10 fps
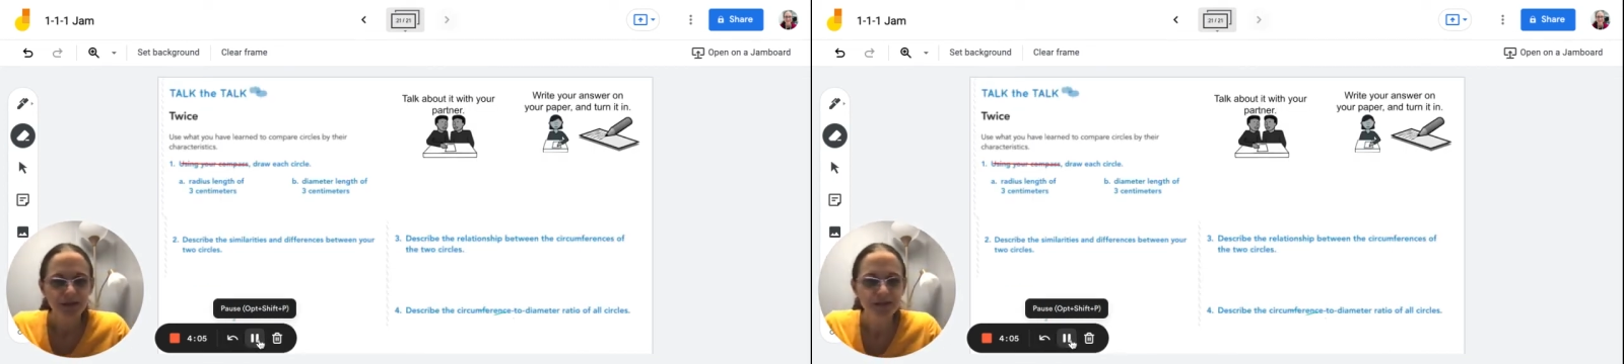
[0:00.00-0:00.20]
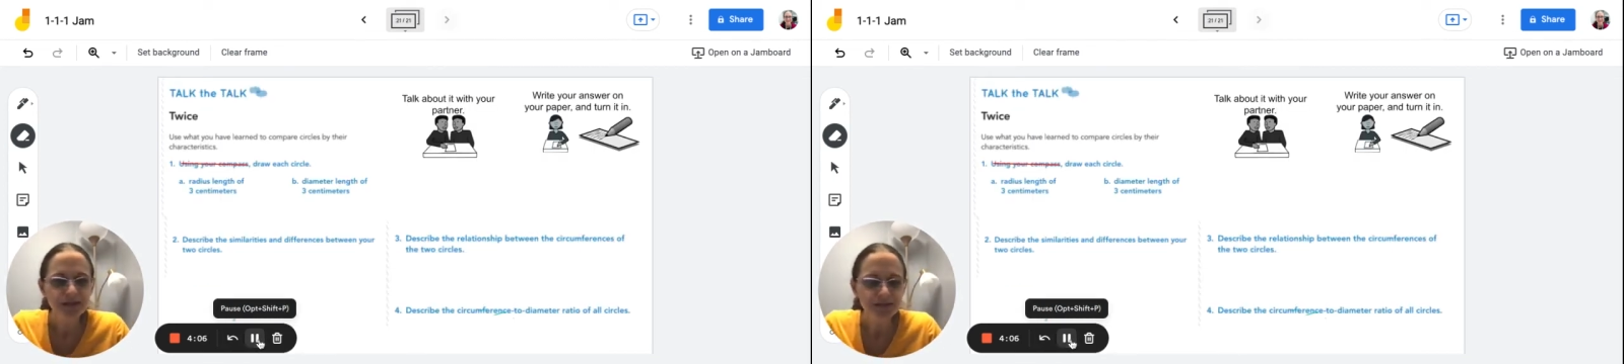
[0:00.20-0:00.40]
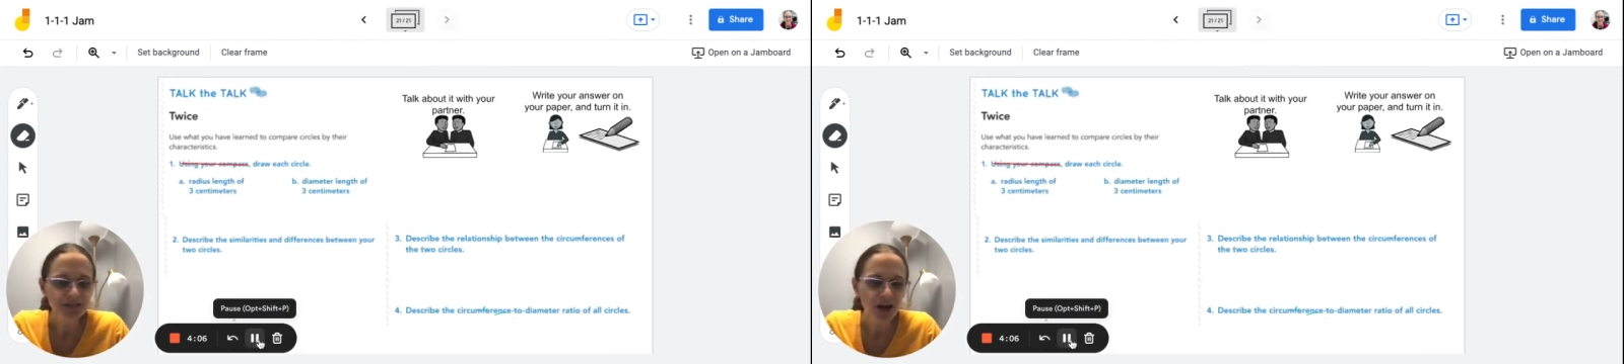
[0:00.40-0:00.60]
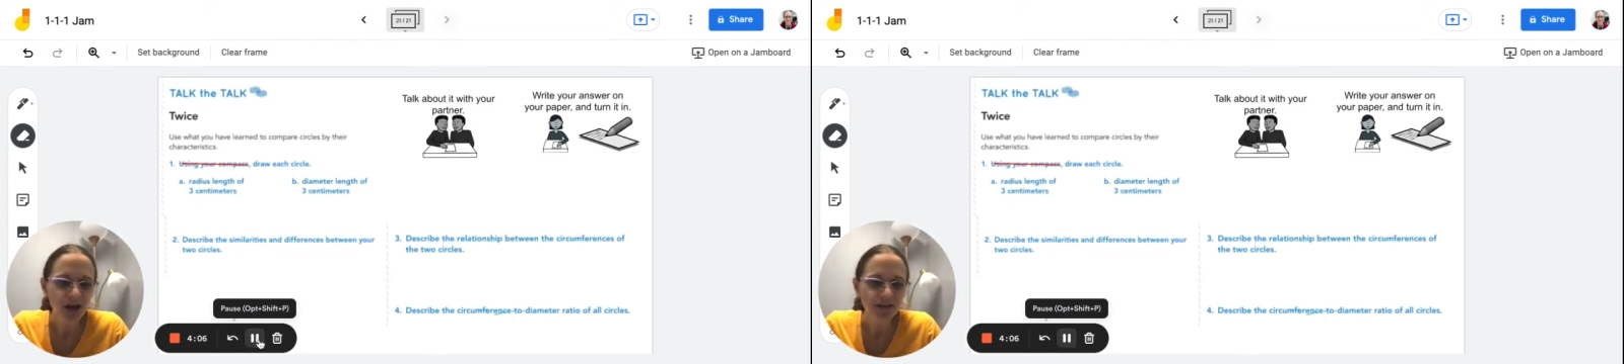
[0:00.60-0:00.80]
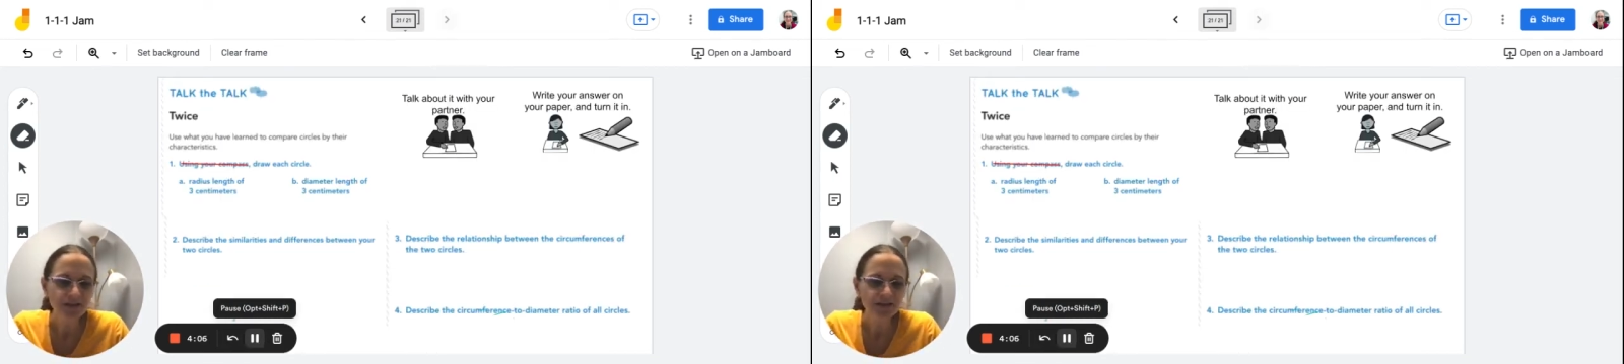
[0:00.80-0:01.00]
This
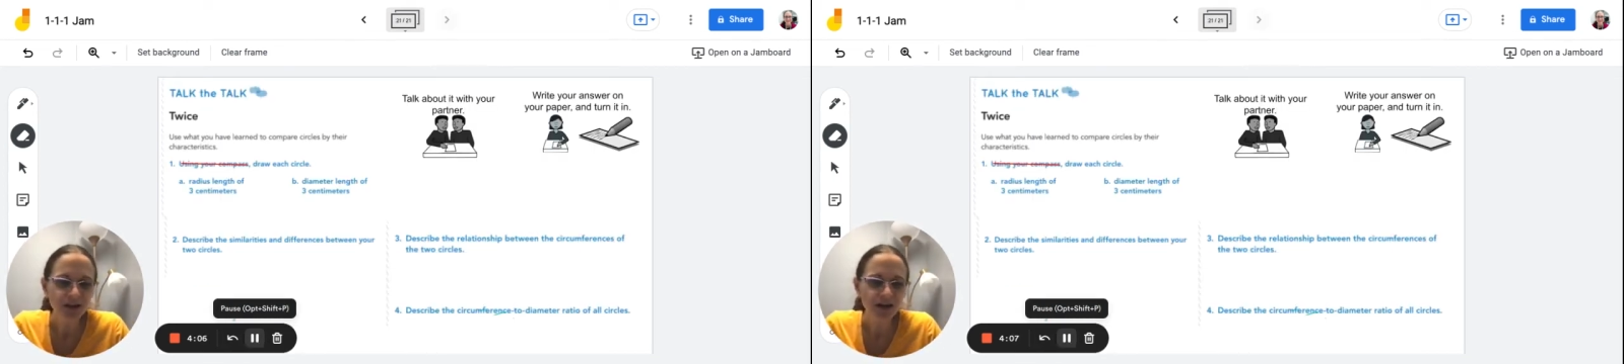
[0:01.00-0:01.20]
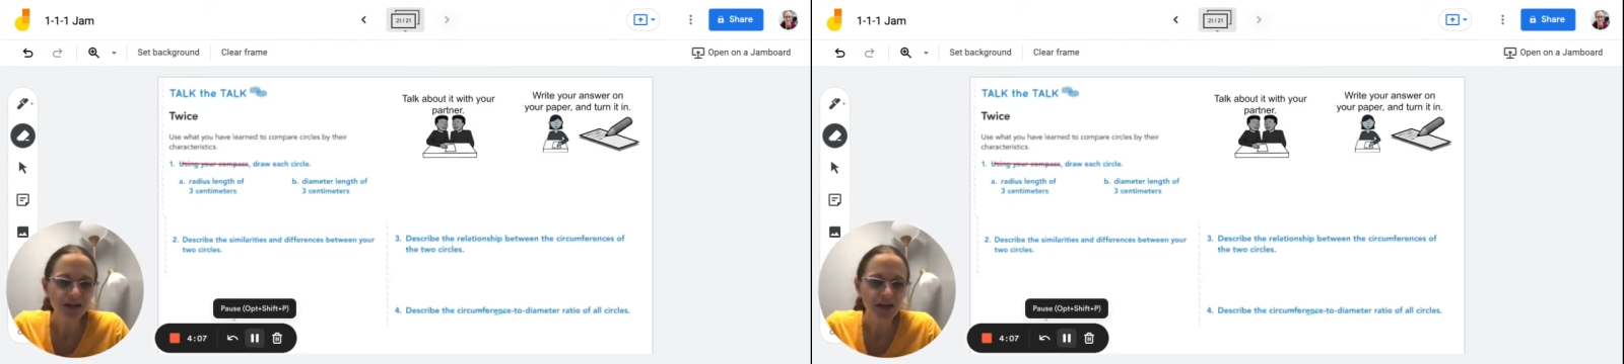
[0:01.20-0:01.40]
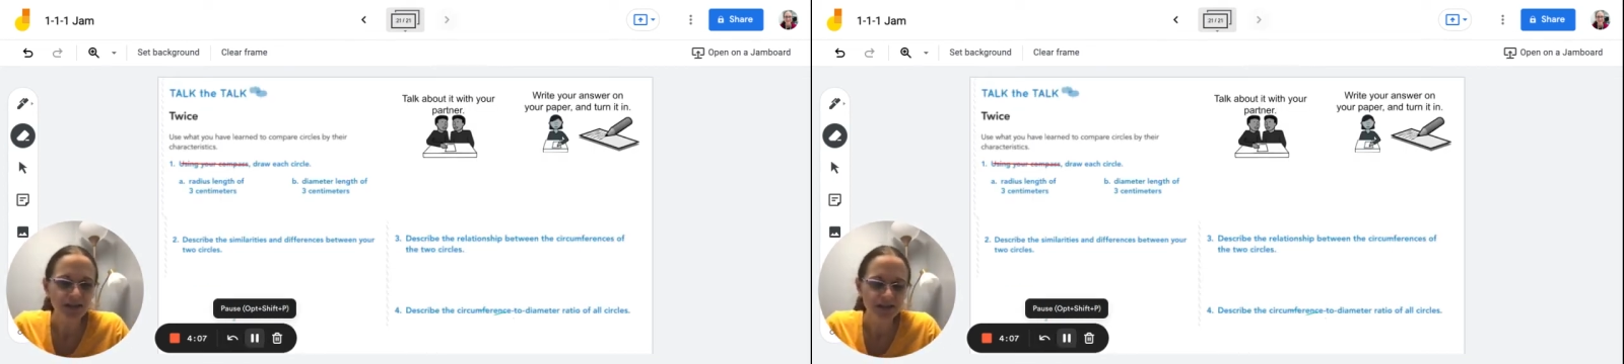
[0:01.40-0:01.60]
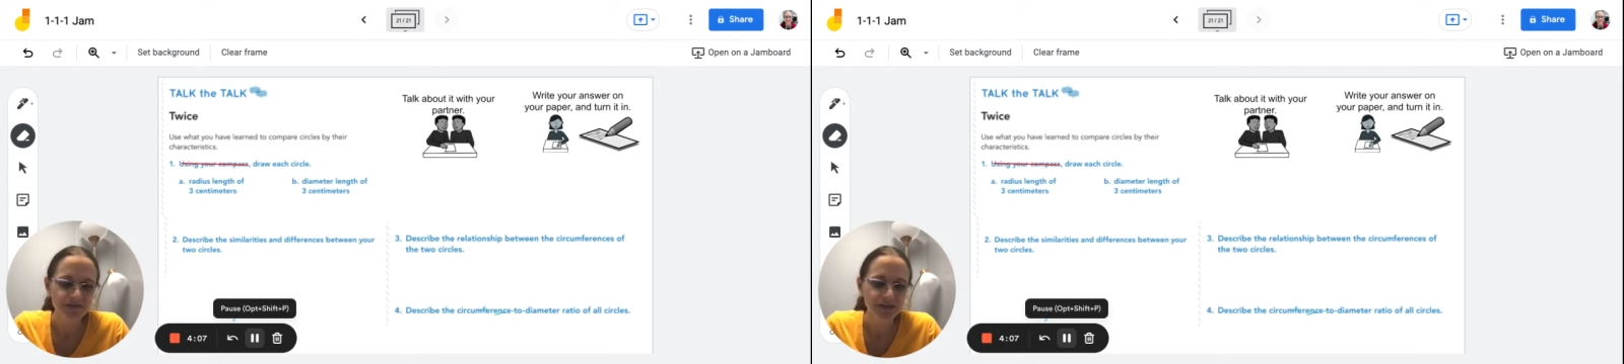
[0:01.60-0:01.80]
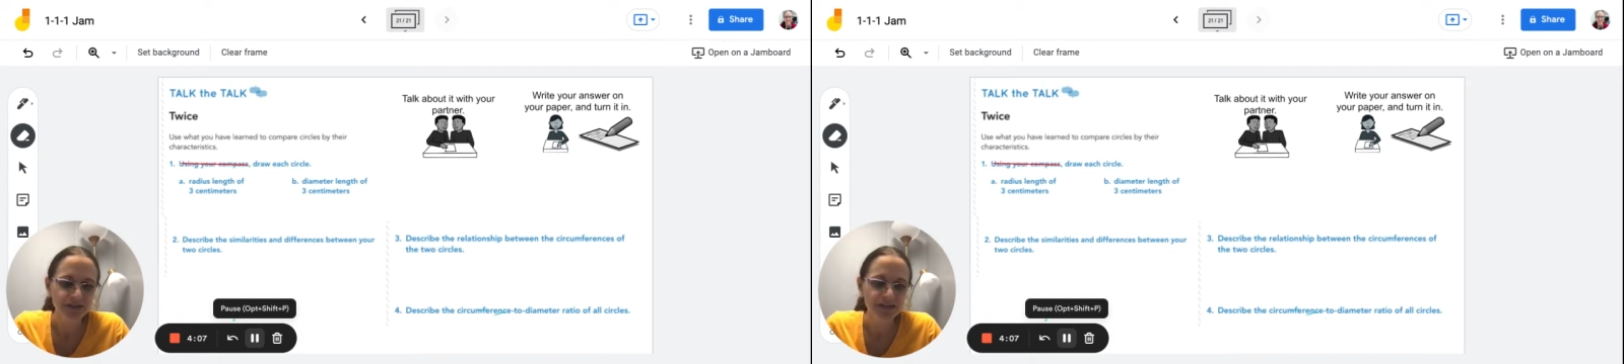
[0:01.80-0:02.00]
Talk the Talk
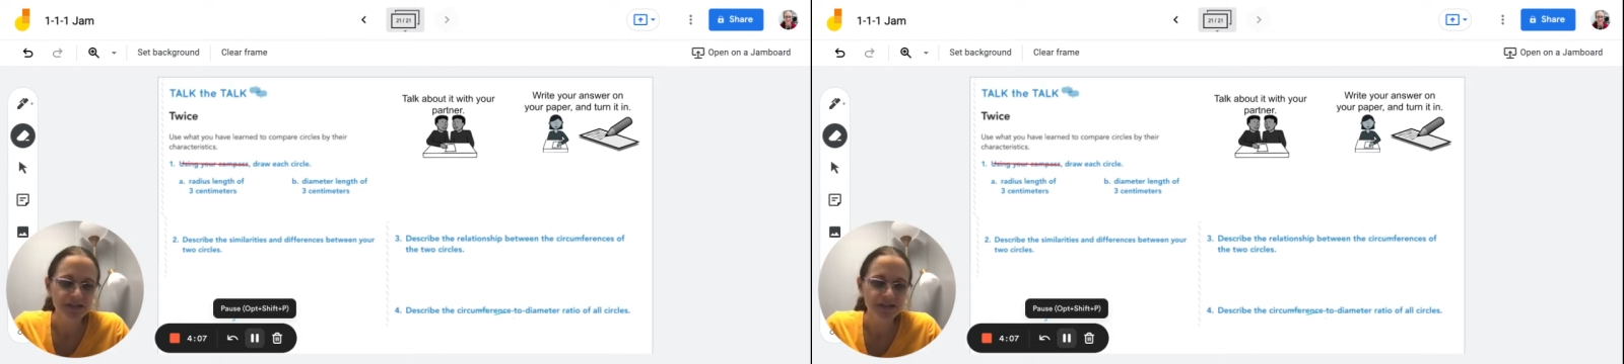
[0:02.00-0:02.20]
activity is